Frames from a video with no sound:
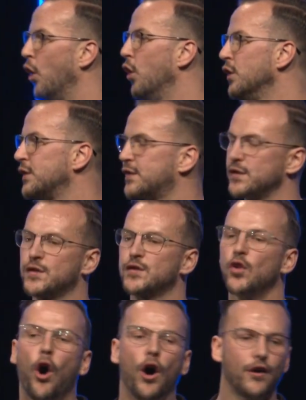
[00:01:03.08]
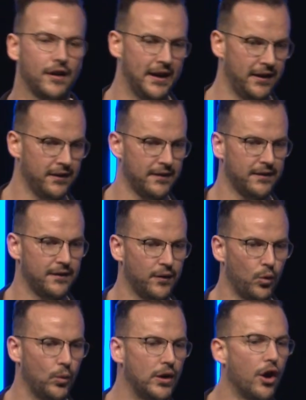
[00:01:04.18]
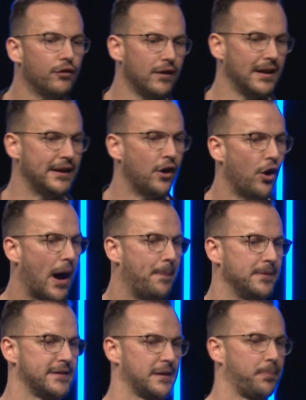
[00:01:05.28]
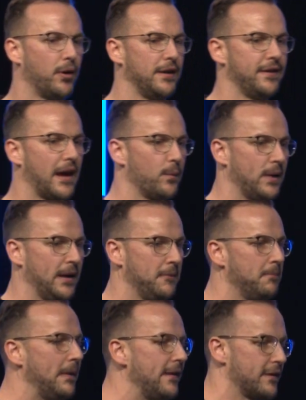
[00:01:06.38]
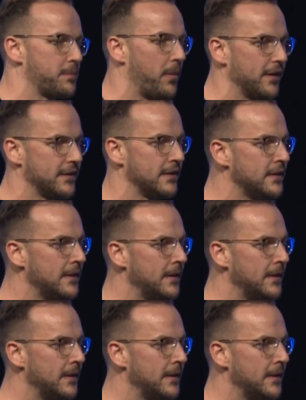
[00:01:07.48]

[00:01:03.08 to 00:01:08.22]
whose story we don't really know up until the point that we meet this person,